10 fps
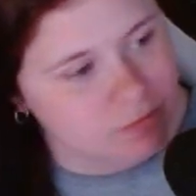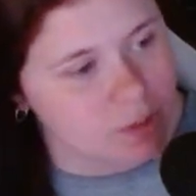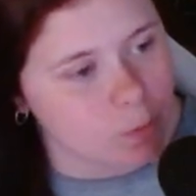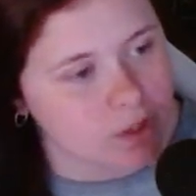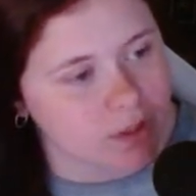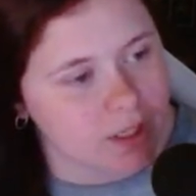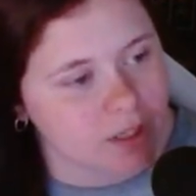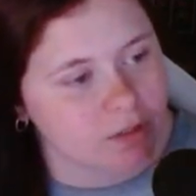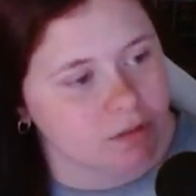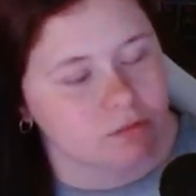somewhere in
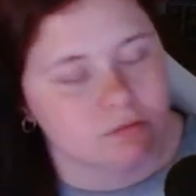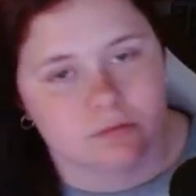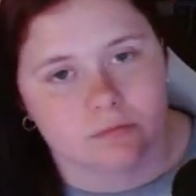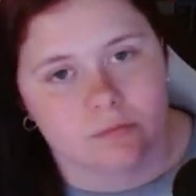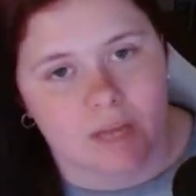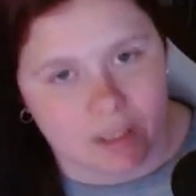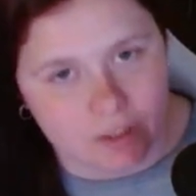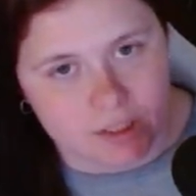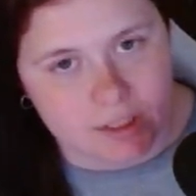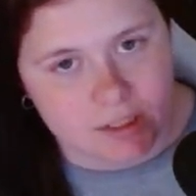there. My
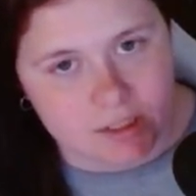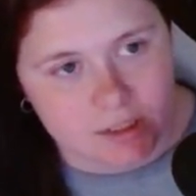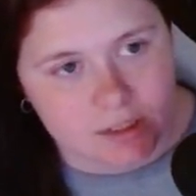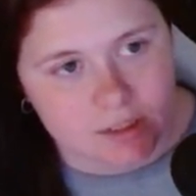goodness.